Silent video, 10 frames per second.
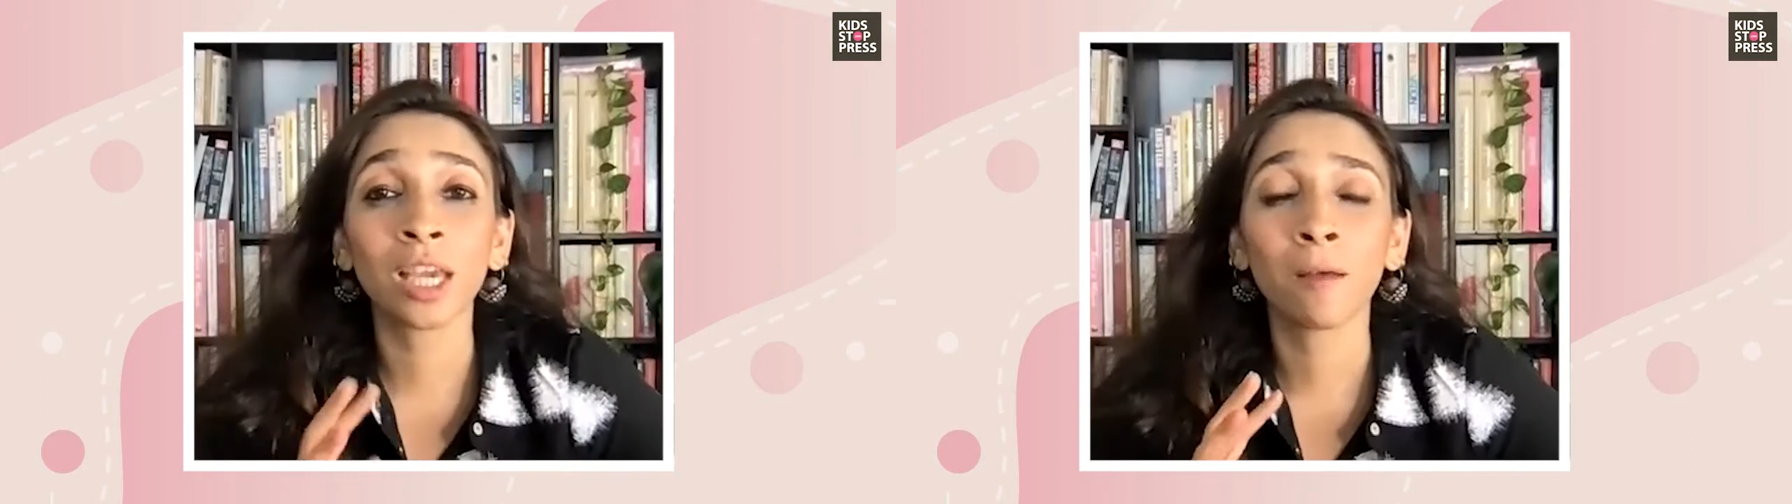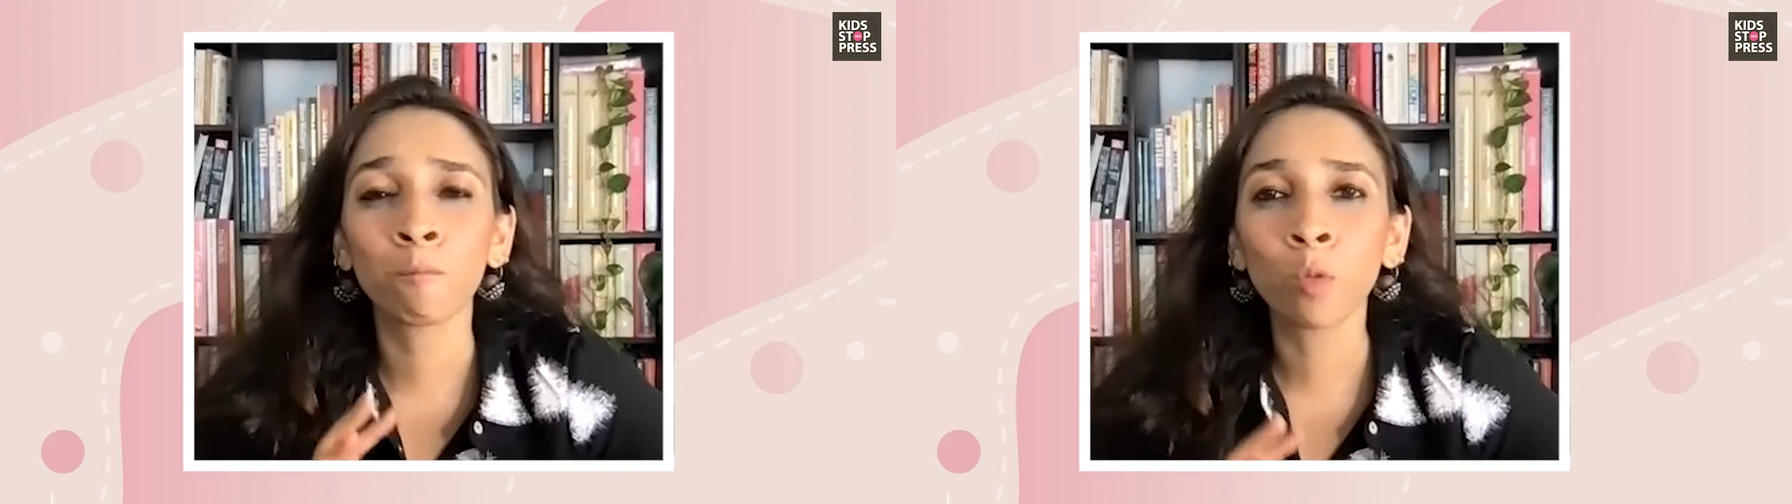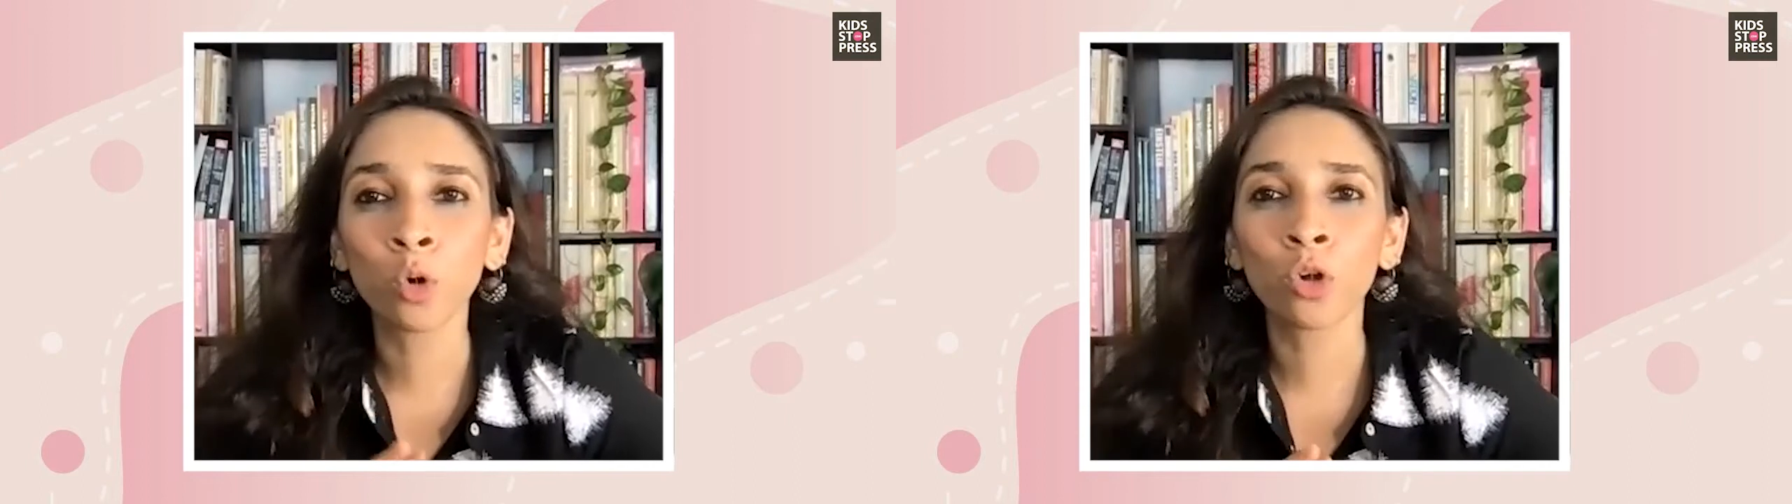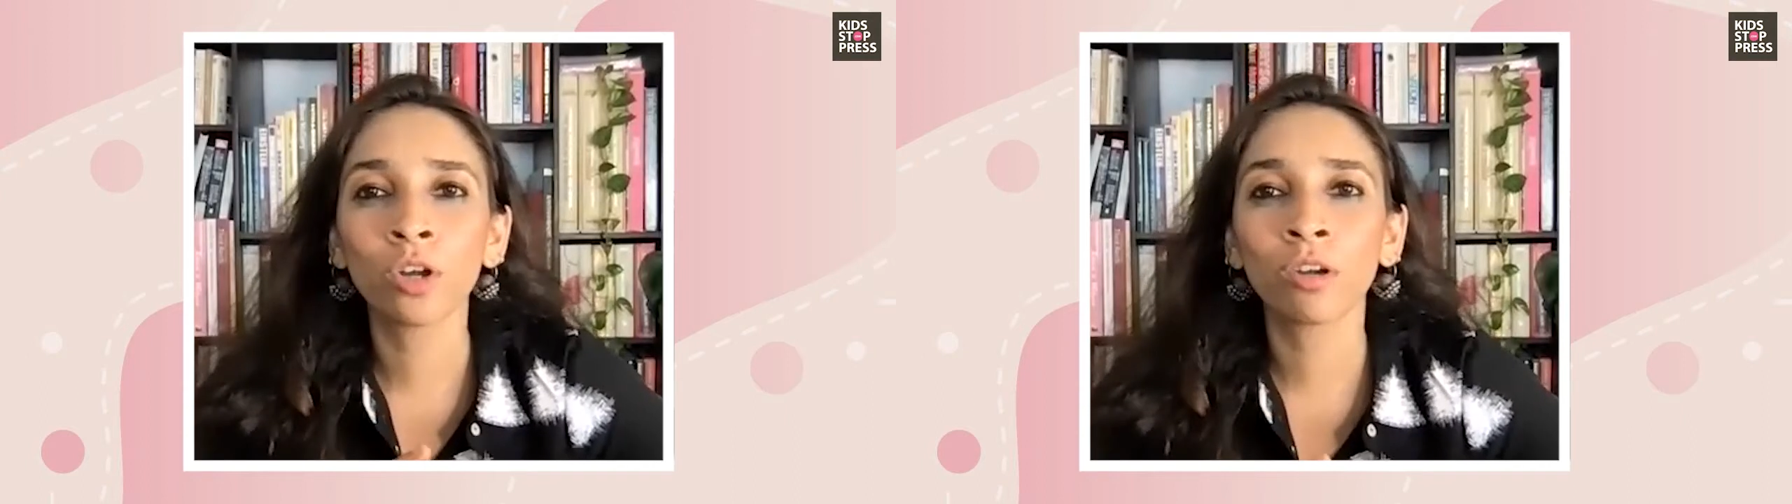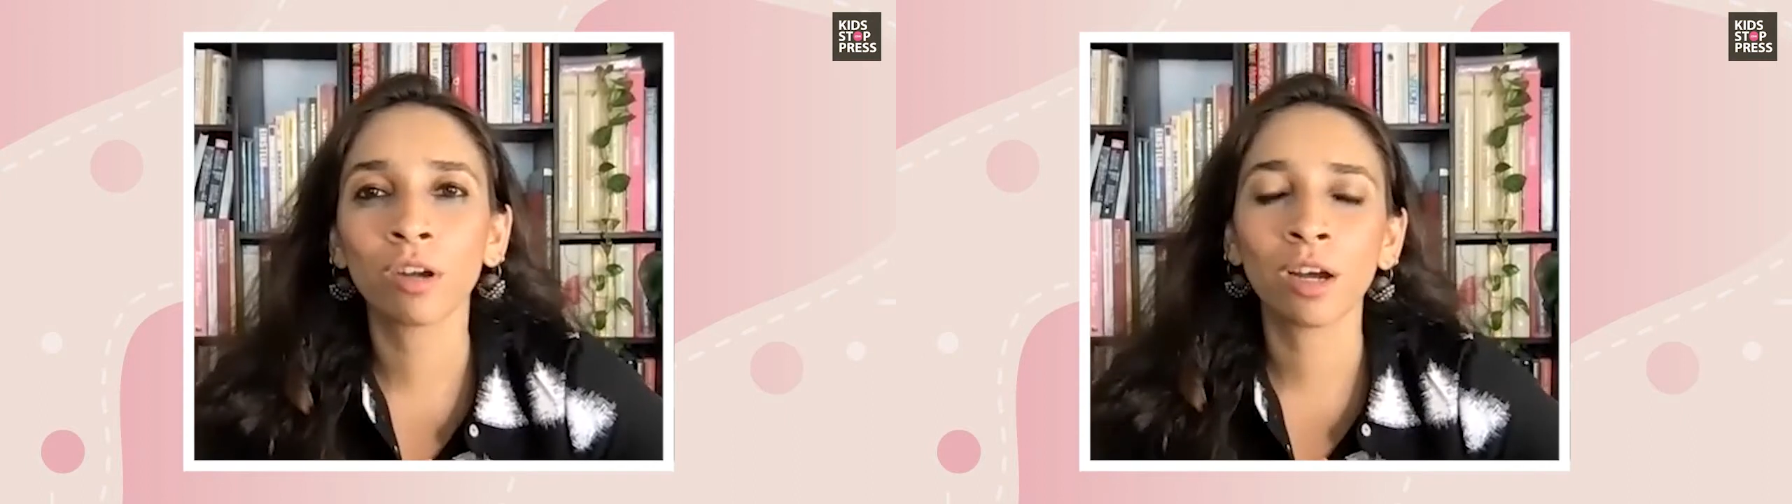at
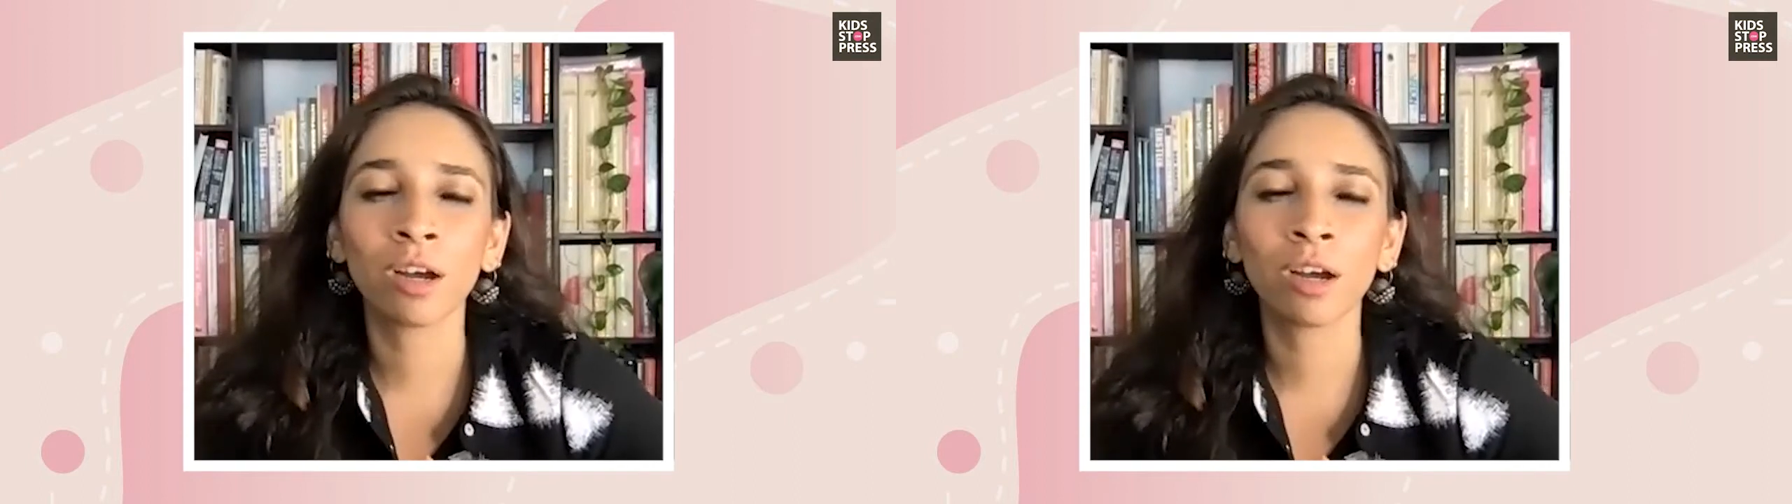more